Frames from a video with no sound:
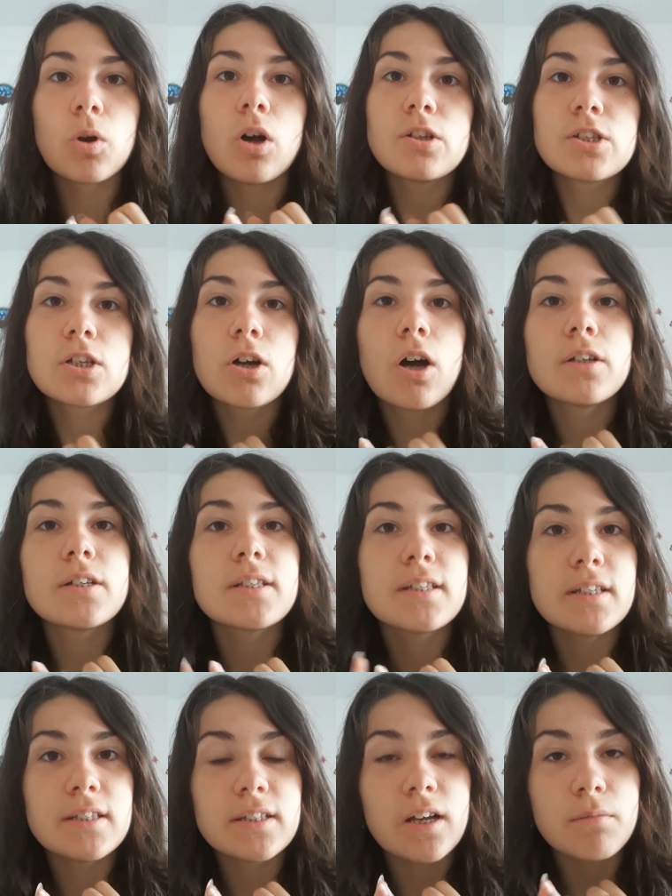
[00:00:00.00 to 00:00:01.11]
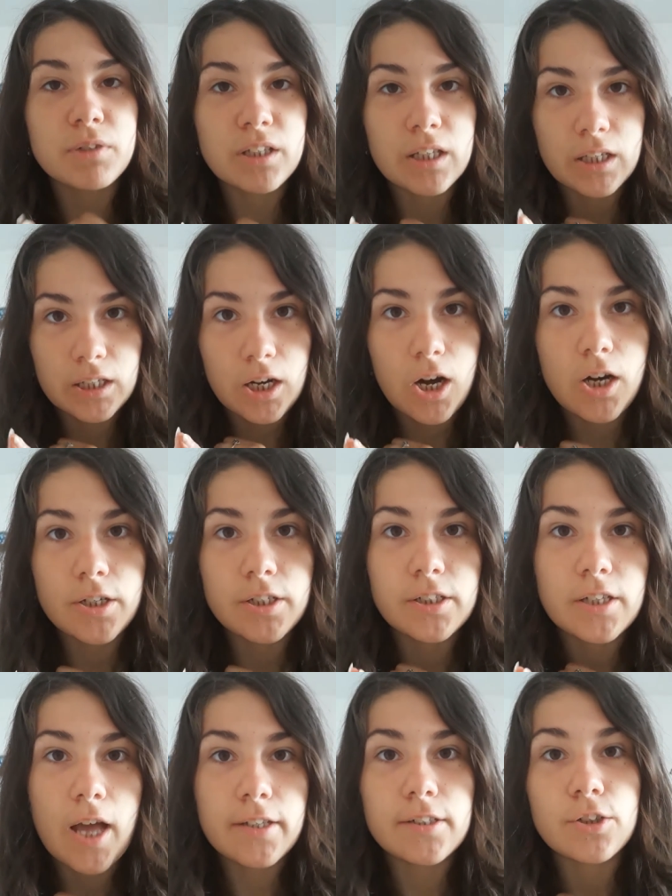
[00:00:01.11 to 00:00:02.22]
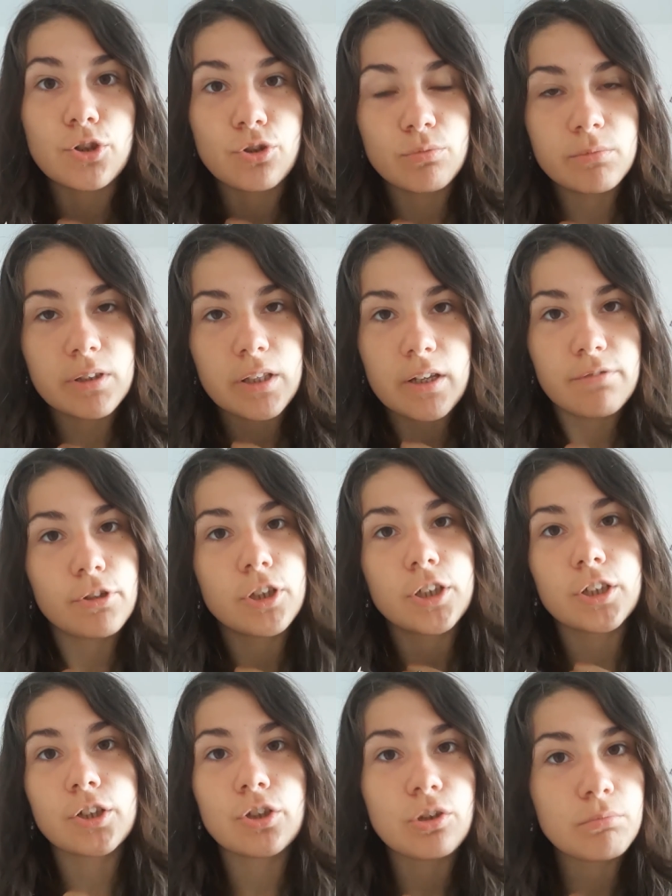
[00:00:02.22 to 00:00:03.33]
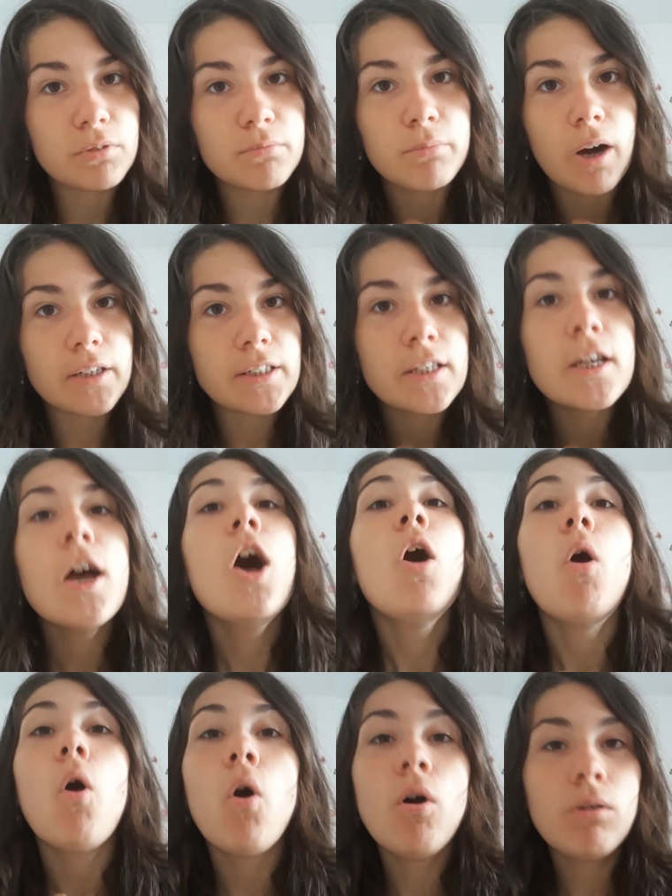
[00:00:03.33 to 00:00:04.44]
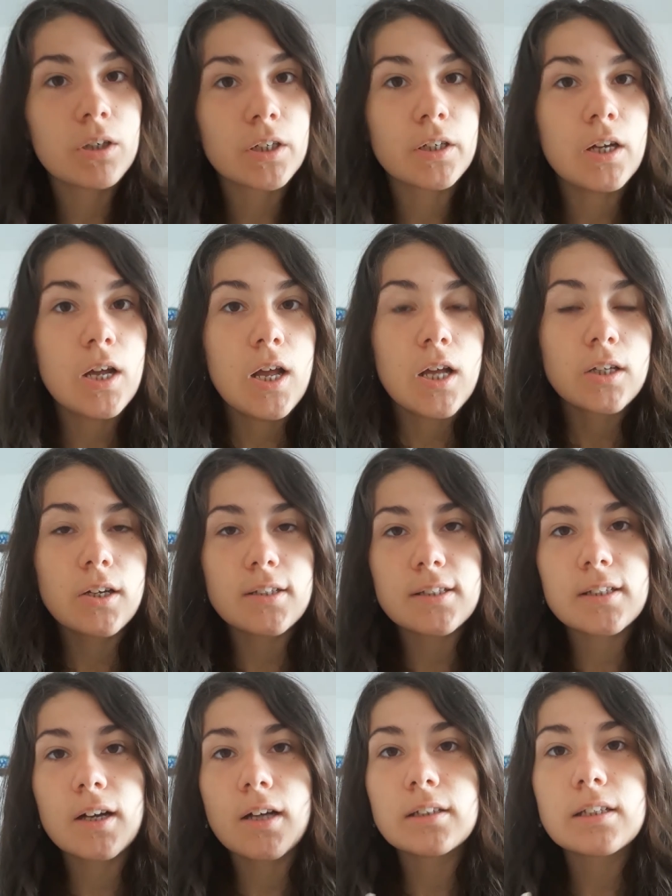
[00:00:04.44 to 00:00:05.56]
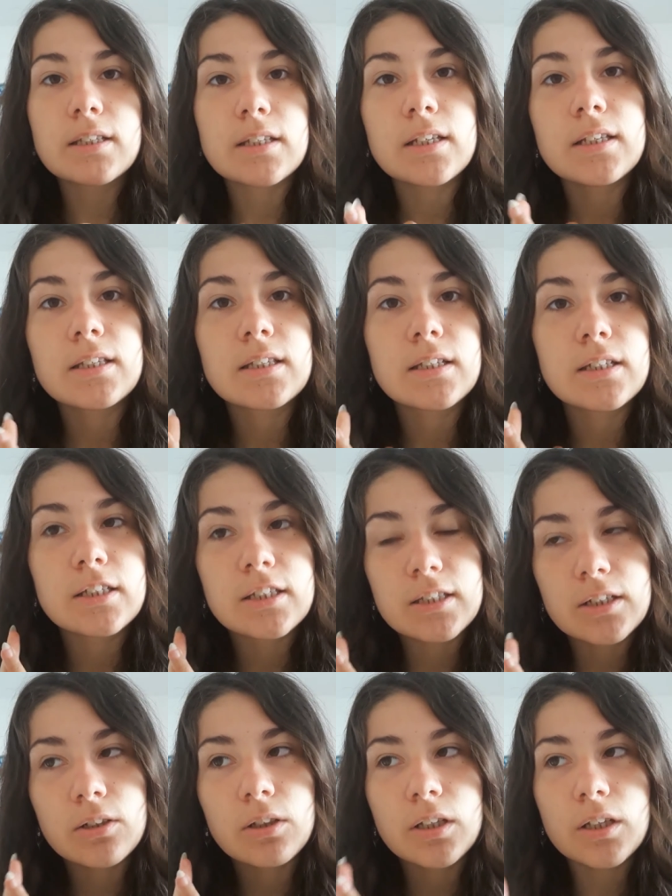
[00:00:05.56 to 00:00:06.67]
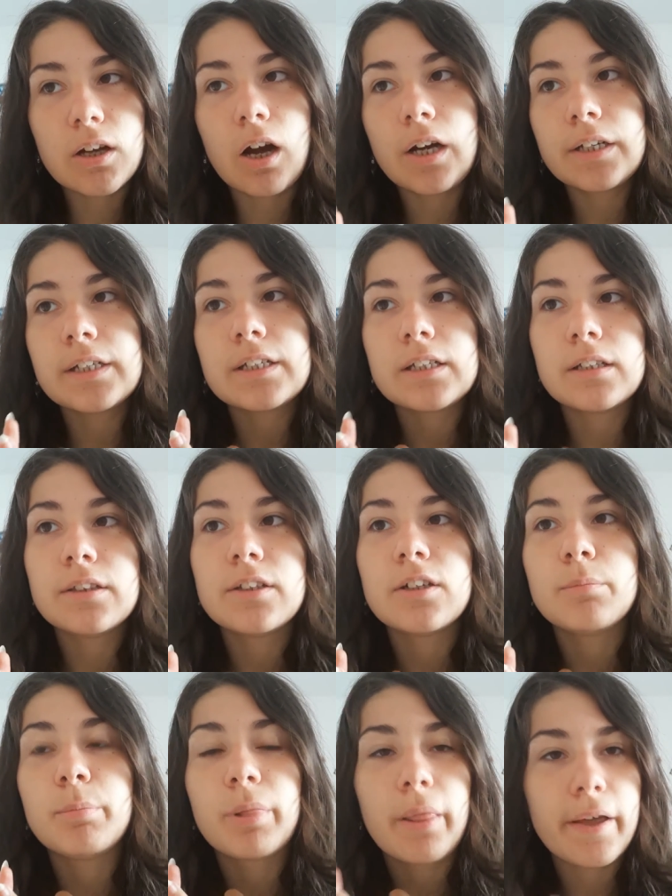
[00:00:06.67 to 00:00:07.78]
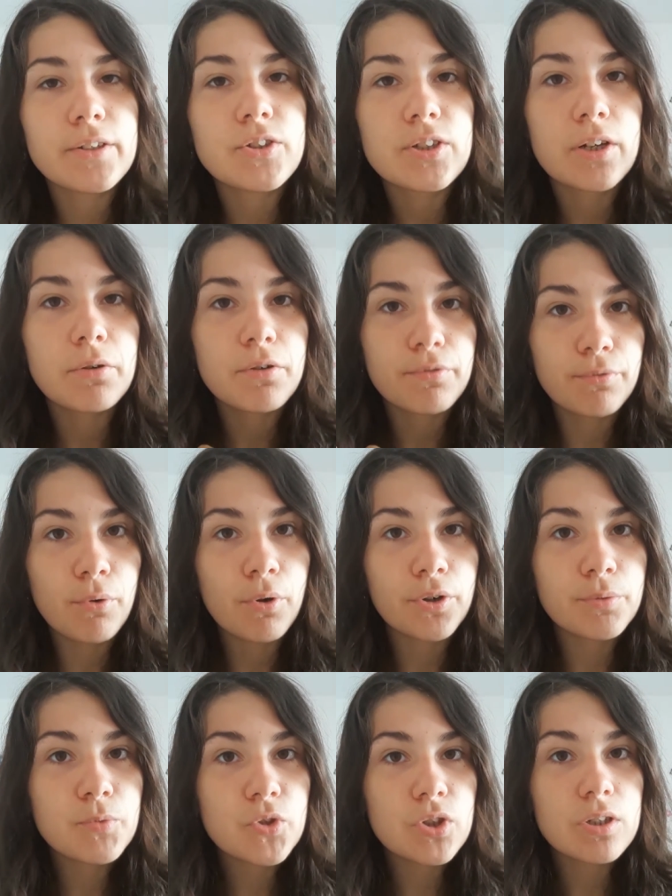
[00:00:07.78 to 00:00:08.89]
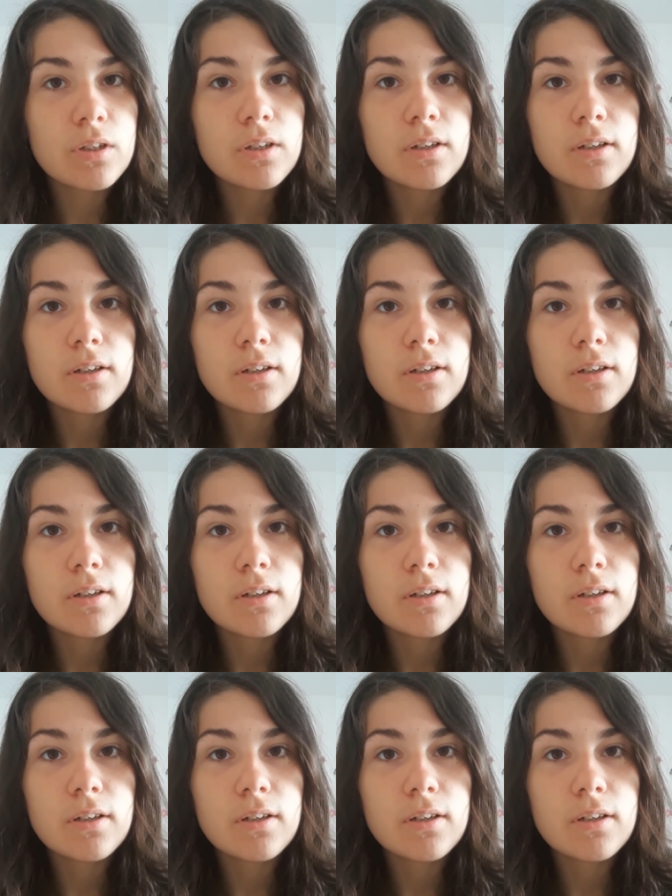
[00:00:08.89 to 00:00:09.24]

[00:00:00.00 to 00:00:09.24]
gods and goddesses coming incarnate at a human level in a human body, or gods and goddesses still incarnate in their planetary forms,